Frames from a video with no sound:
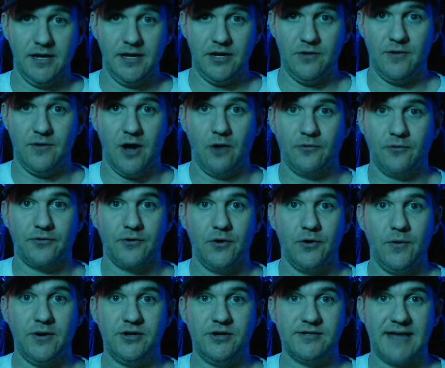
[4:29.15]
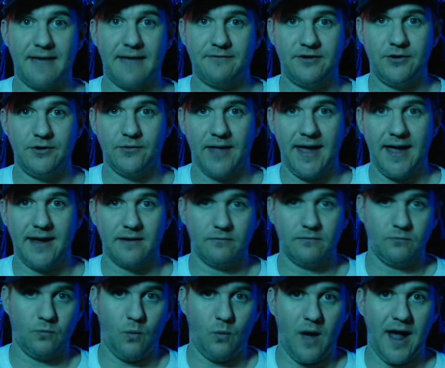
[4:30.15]
You go through and you just have to do
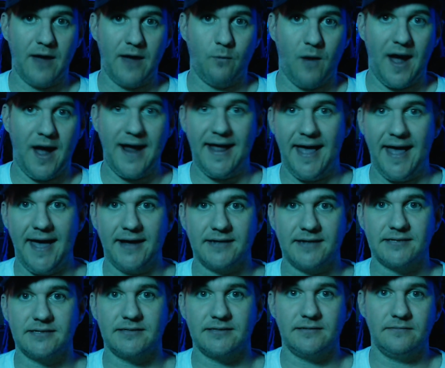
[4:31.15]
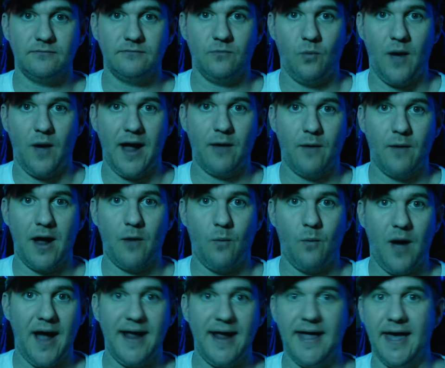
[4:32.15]
YYX,
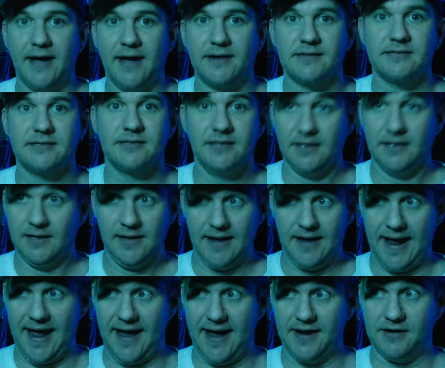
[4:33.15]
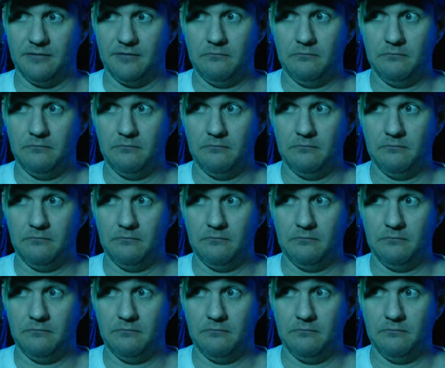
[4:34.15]
YYYX, and